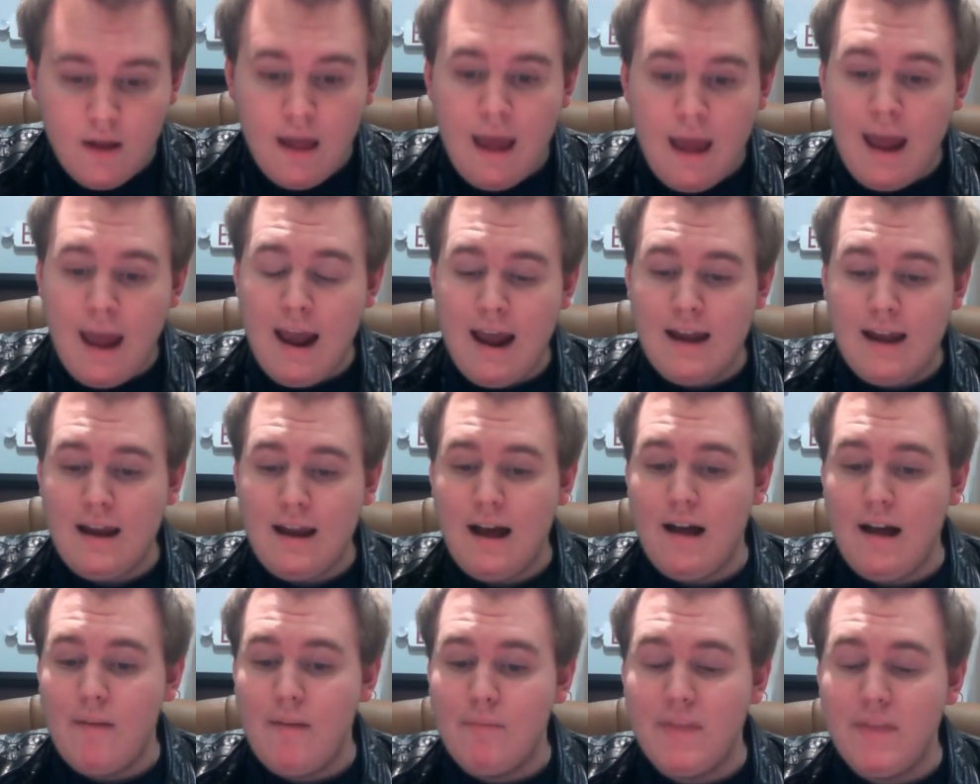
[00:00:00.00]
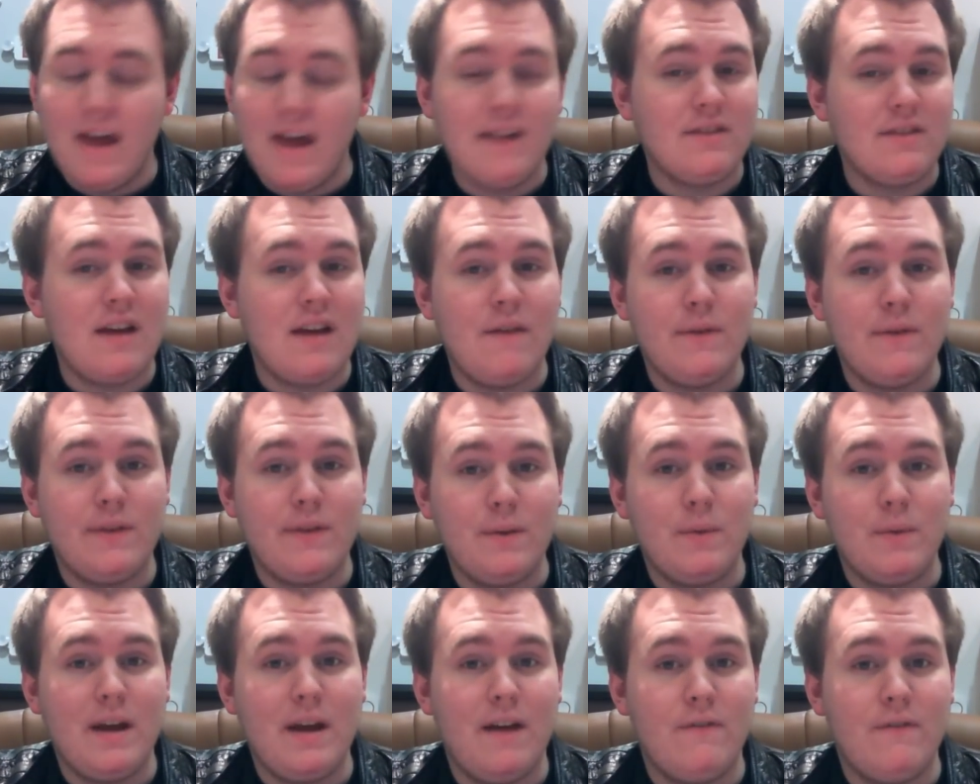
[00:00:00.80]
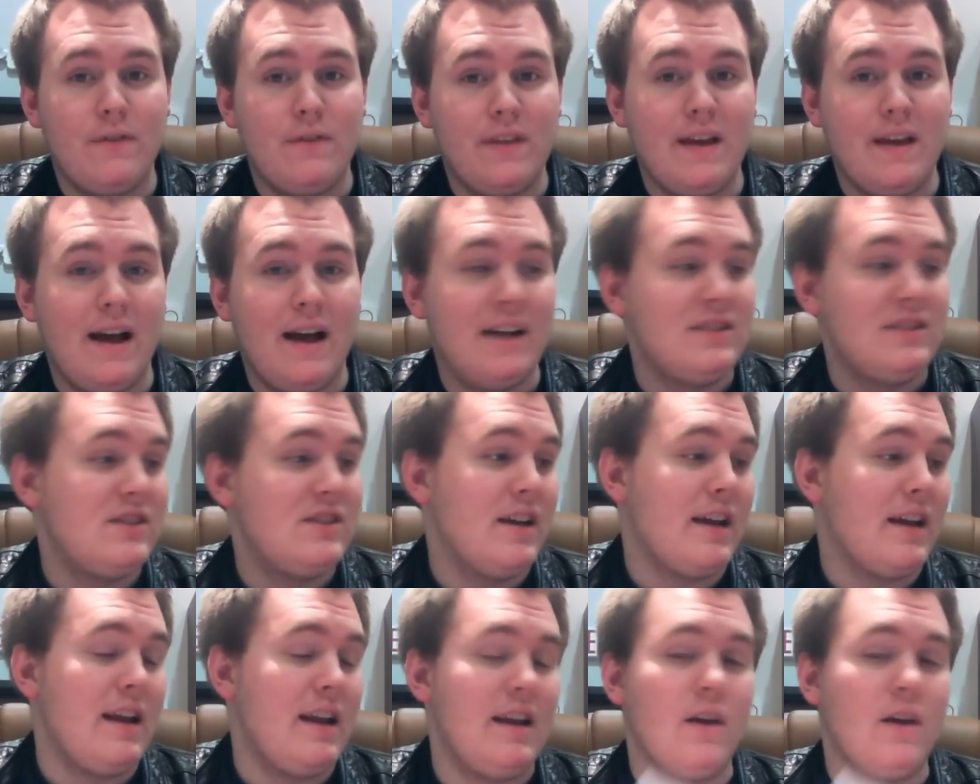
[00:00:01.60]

And that is everything we have for the iStick.